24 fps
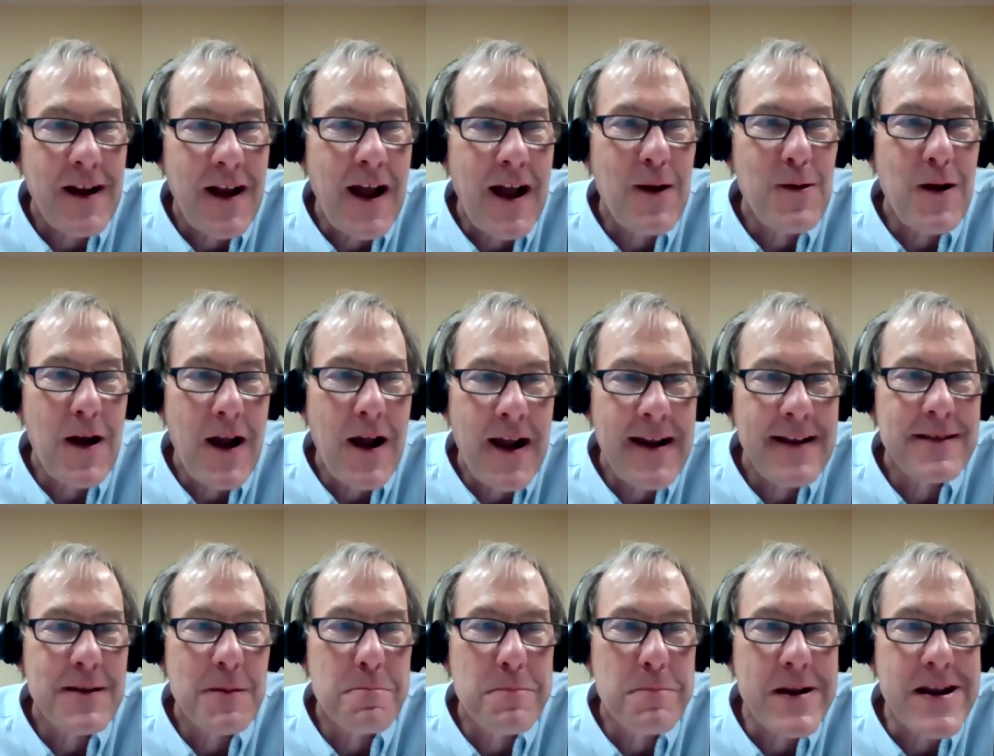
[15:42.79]
I, I, I, had
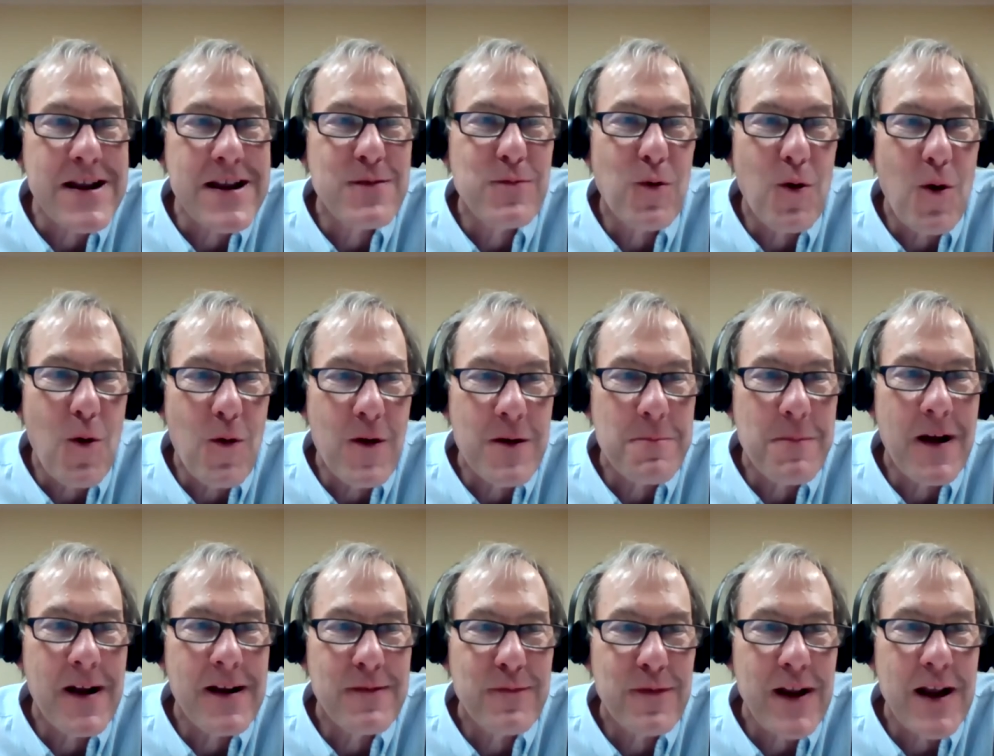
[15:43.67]
the bean row in
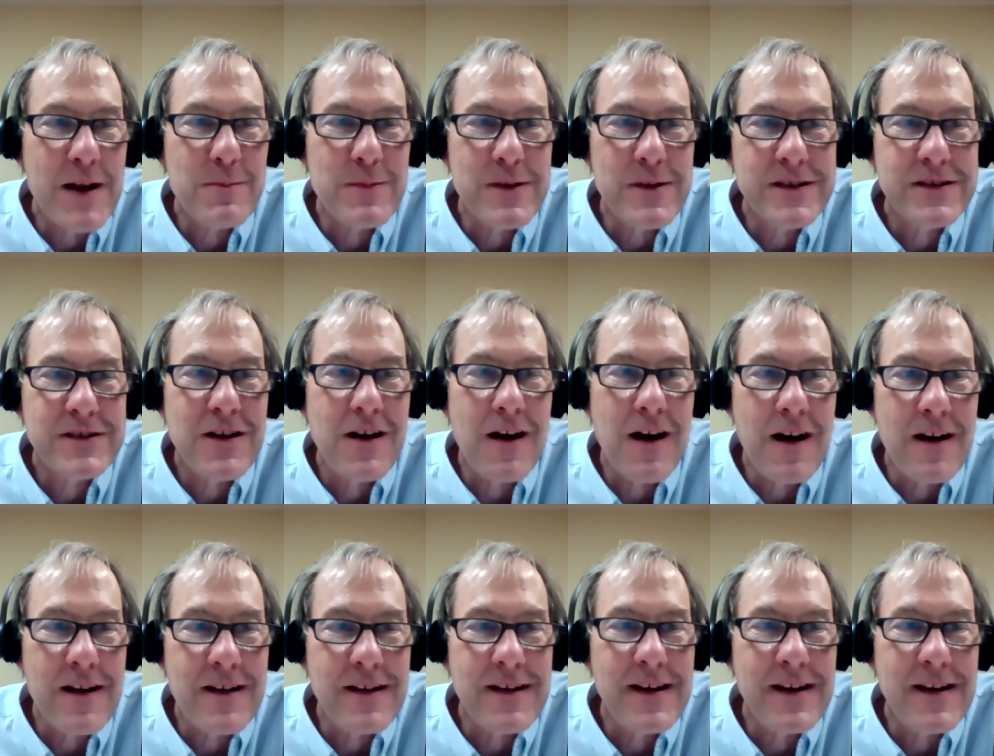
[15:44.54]
my family's garden,